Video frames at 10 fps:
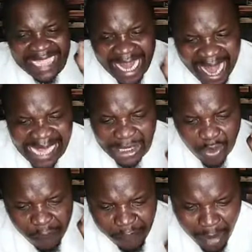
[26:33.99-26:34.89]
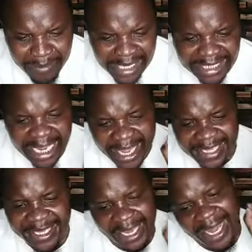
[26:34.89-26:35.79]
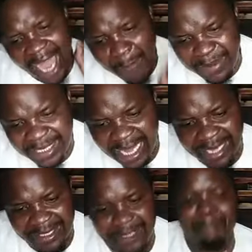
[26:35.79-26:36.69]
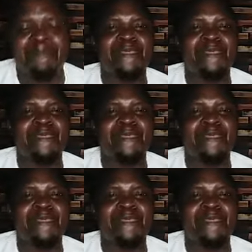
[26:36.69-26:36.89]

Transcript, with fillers: the land to vomit its inhabitants.